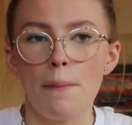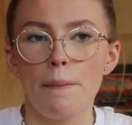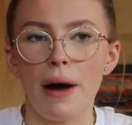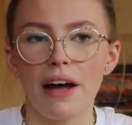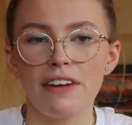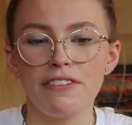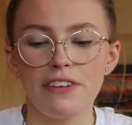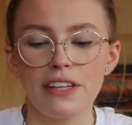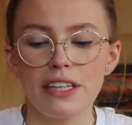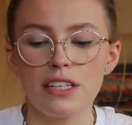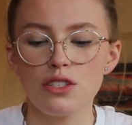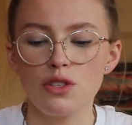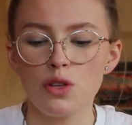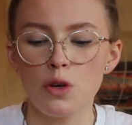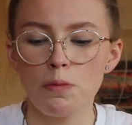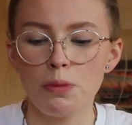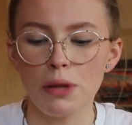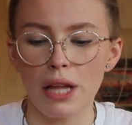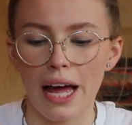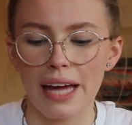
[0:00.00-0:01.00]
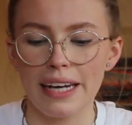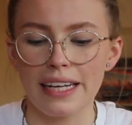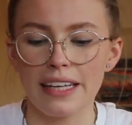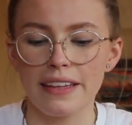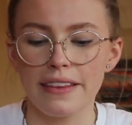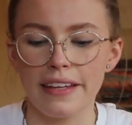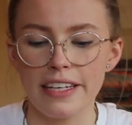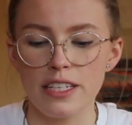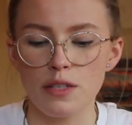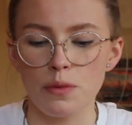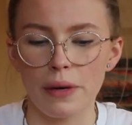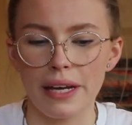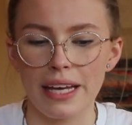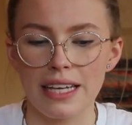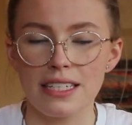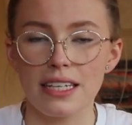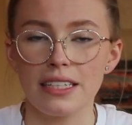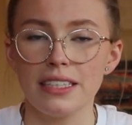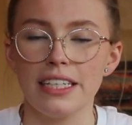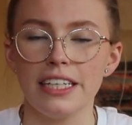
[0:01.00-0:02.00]
But I feel as though planning in this way
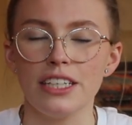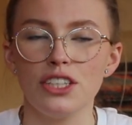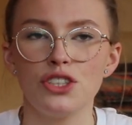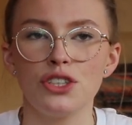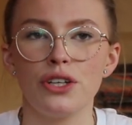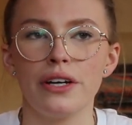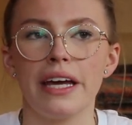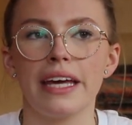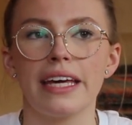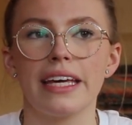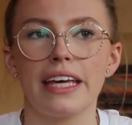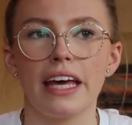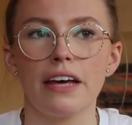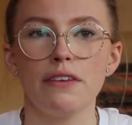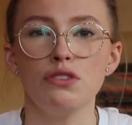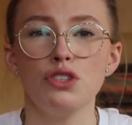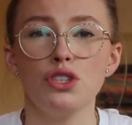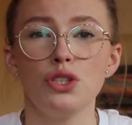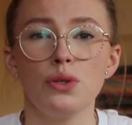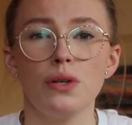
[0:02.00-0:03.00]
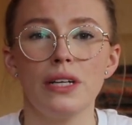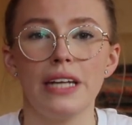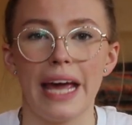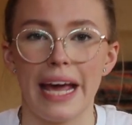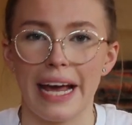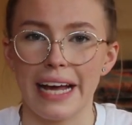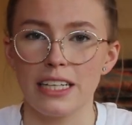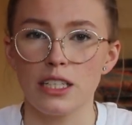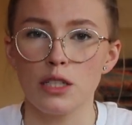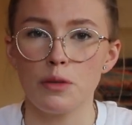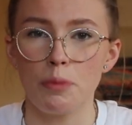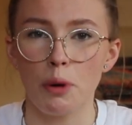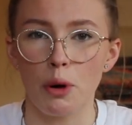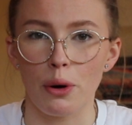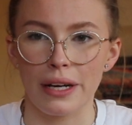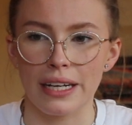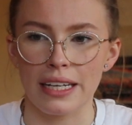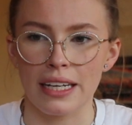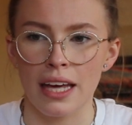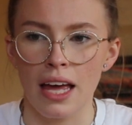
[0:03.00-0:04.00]
as a teacher, it gives you an end
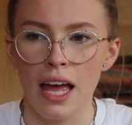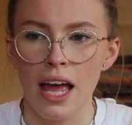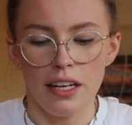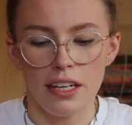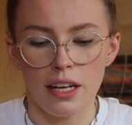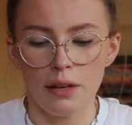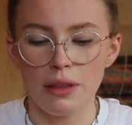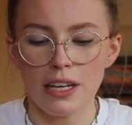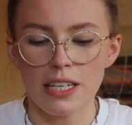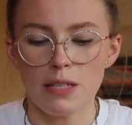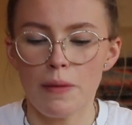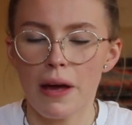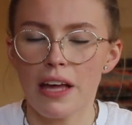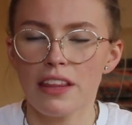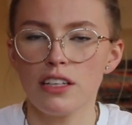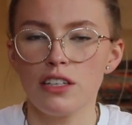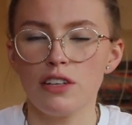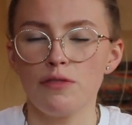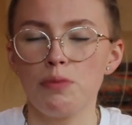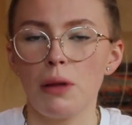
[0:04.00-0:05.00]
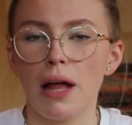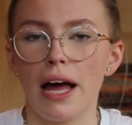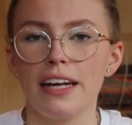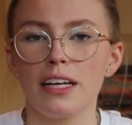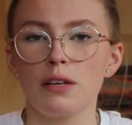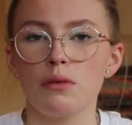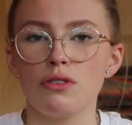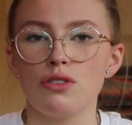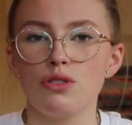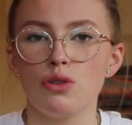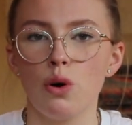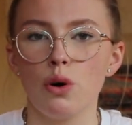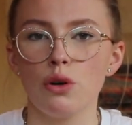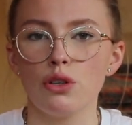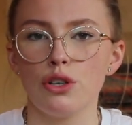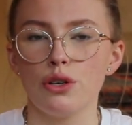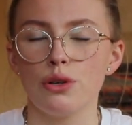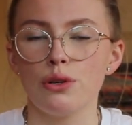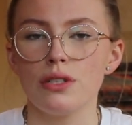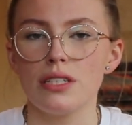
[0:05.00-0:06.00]
point. Now, this method of planning was
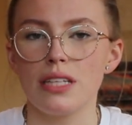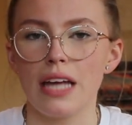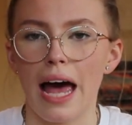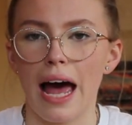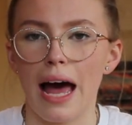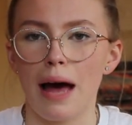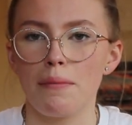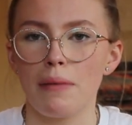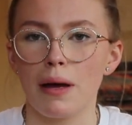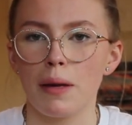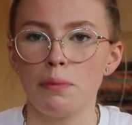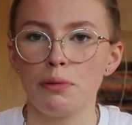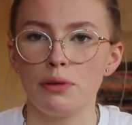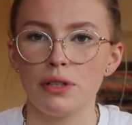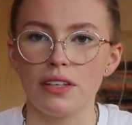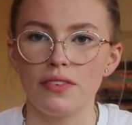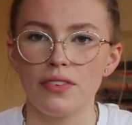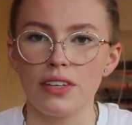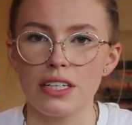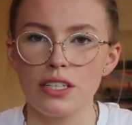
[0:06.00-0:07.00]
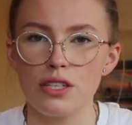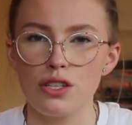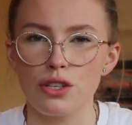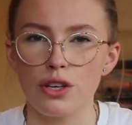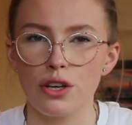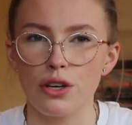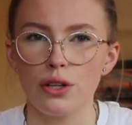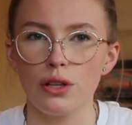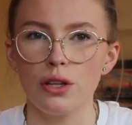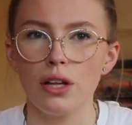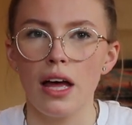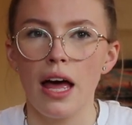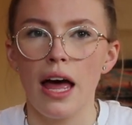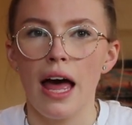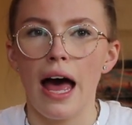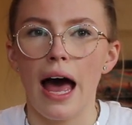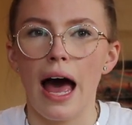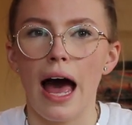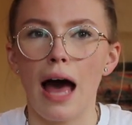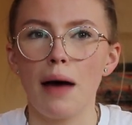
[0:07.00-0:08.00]
not used at my previous school.
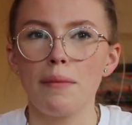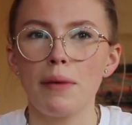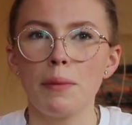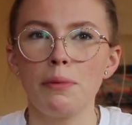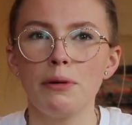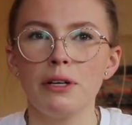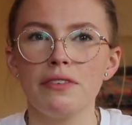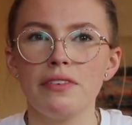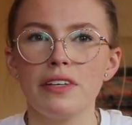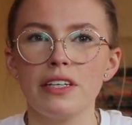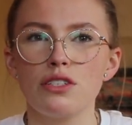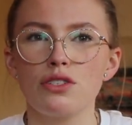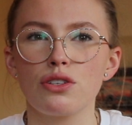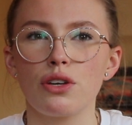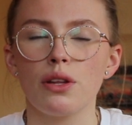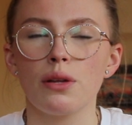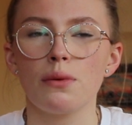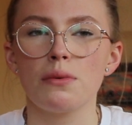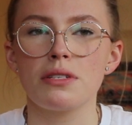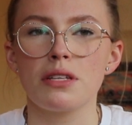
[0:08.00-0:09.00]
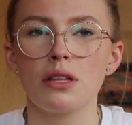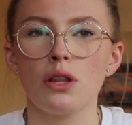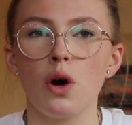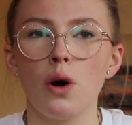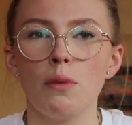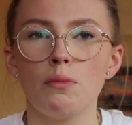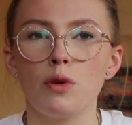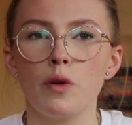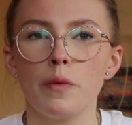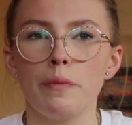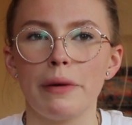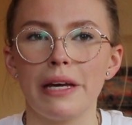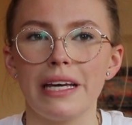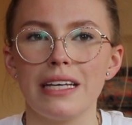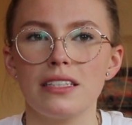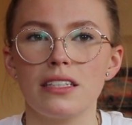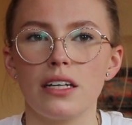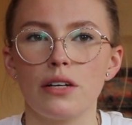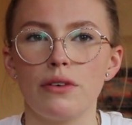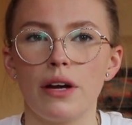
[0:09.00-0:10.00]
At my previous school, it was a lot more
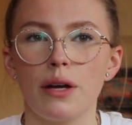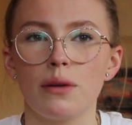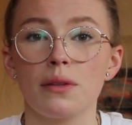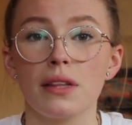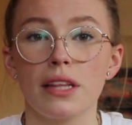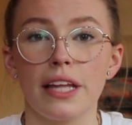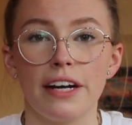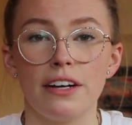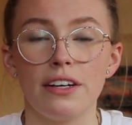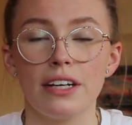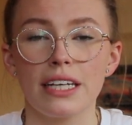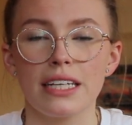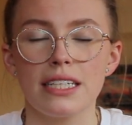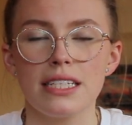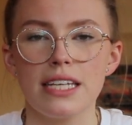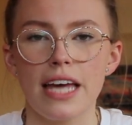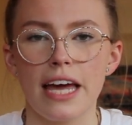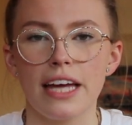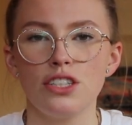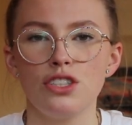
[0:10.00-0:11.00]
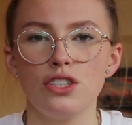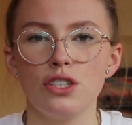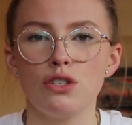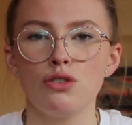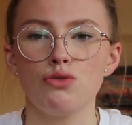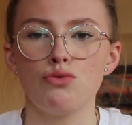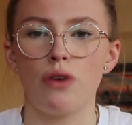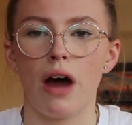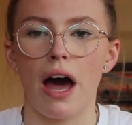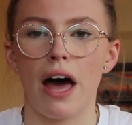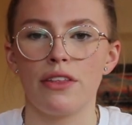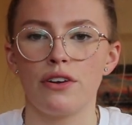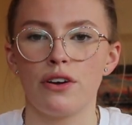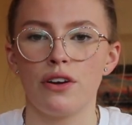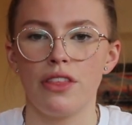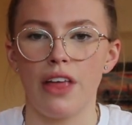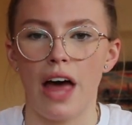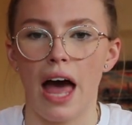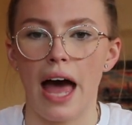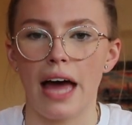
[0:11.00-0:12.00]
based around learning intentions
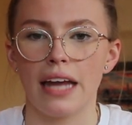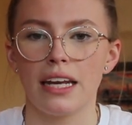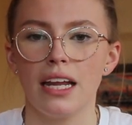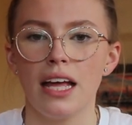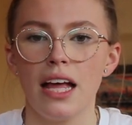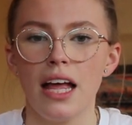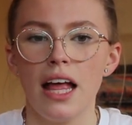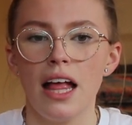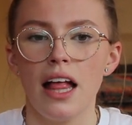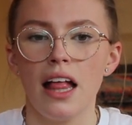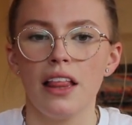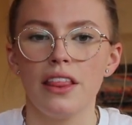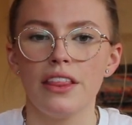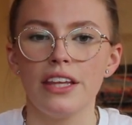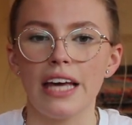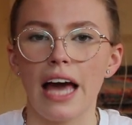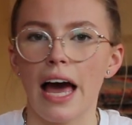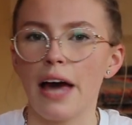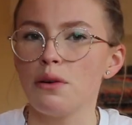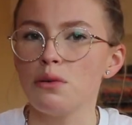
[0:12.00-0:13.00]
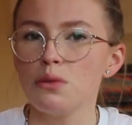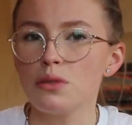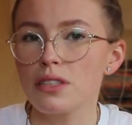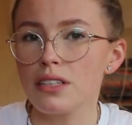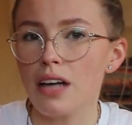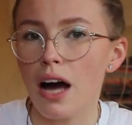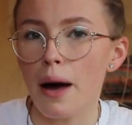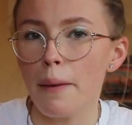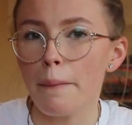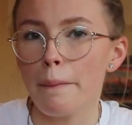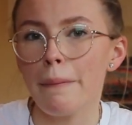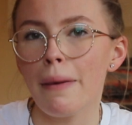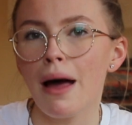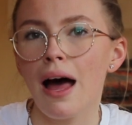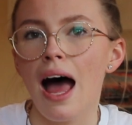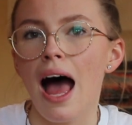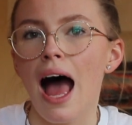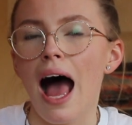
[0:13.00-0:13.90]
rather than the outcome.